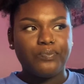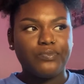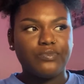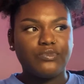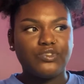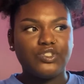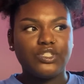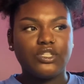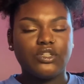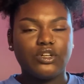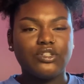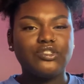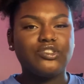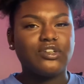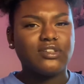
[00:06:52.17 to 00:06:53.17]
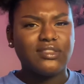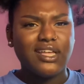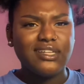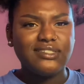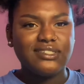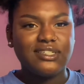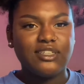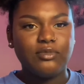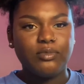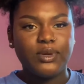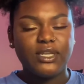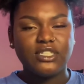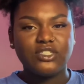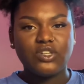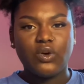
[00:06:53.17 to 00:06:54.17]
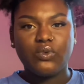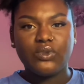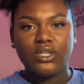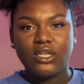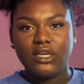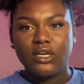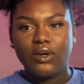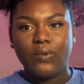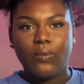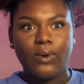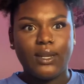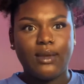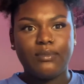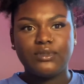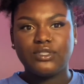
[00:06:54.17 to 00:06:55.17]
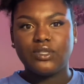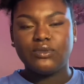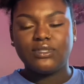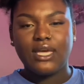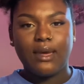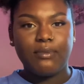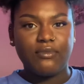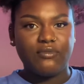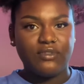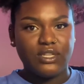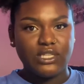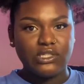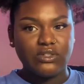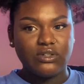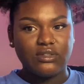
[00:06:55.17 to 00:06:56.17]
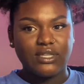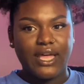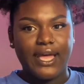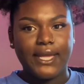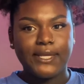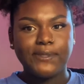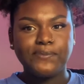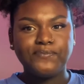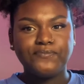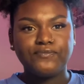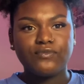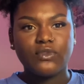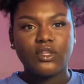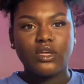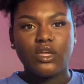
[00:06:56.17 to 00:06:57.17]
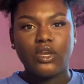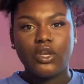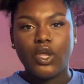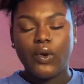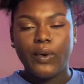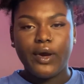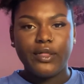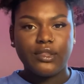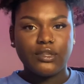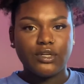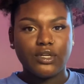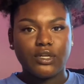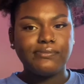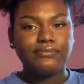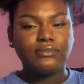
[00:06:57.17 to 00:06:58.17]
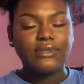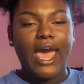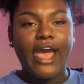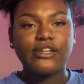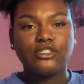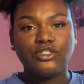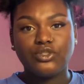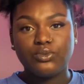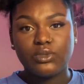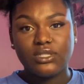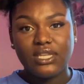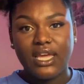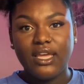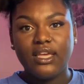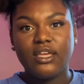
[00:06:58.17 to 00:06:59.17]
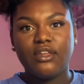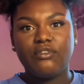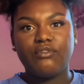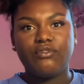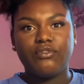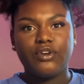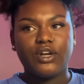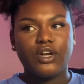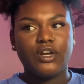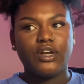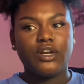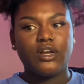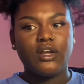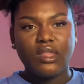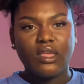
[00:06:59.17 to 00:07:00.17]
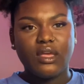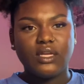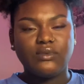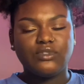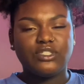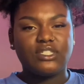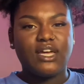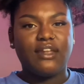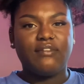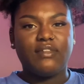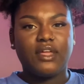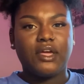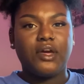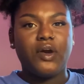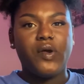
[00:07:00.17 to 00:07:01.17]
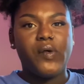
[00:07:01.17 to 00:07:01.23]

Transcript: she learns her lesson, but it's only a 1 episode type of deal. Like, no other actions were taken for her. It was just kind of like a